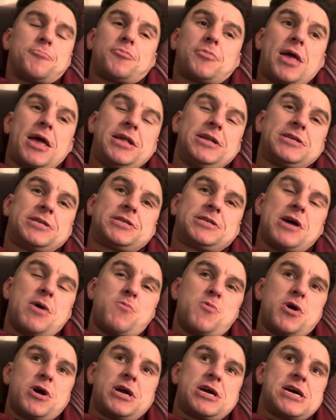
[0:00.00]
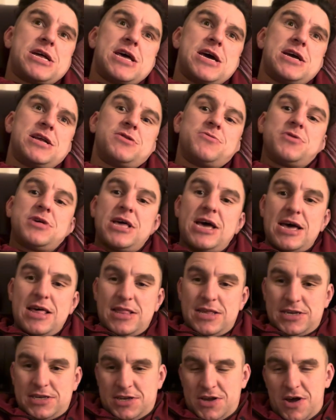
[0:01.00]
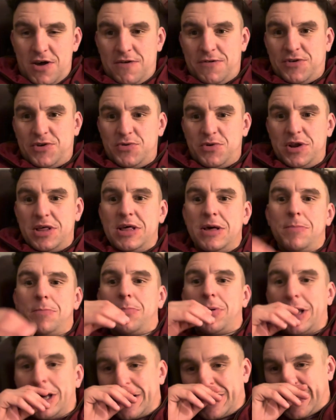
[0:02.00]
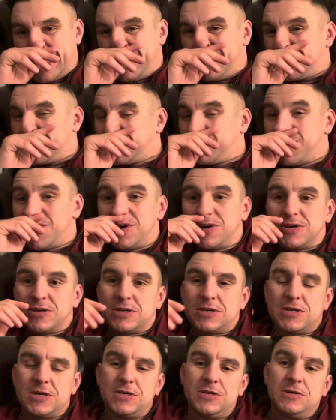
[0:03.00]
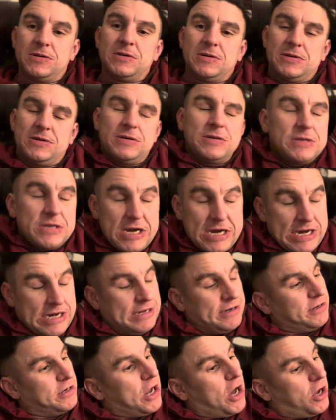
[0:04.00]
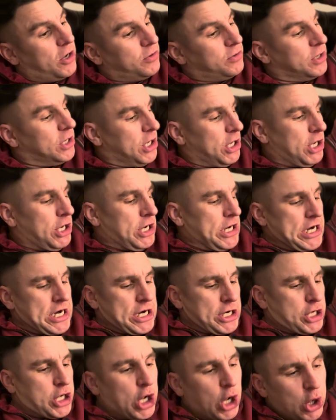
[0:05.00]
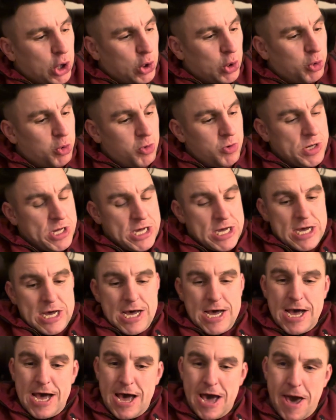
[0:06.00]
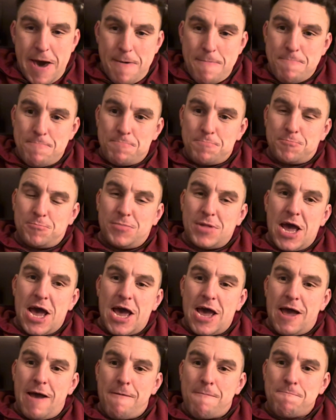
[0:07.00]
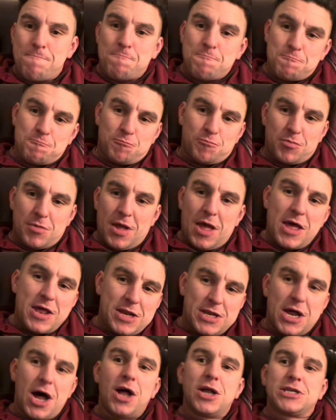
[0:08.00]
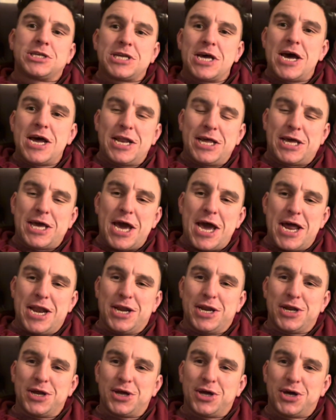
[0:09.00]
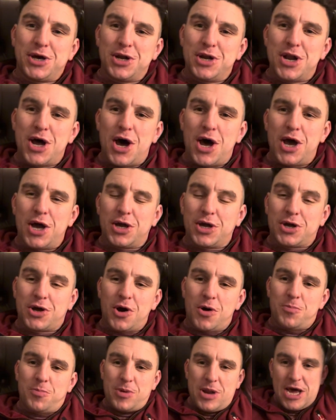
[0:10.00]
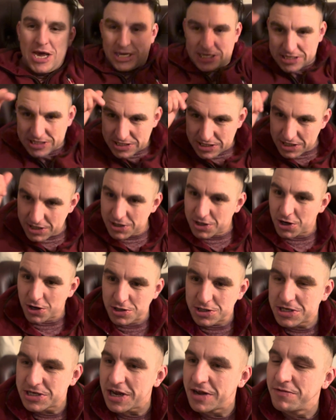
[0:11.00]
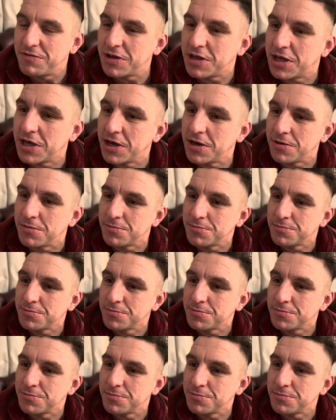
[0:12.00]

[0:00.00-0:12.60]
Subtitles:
It's someone connected with that's after one of them Blackout Smocks. So, yeah. No. Cool. Yeah. I'll say it again. Good night. God bless. And God save the King.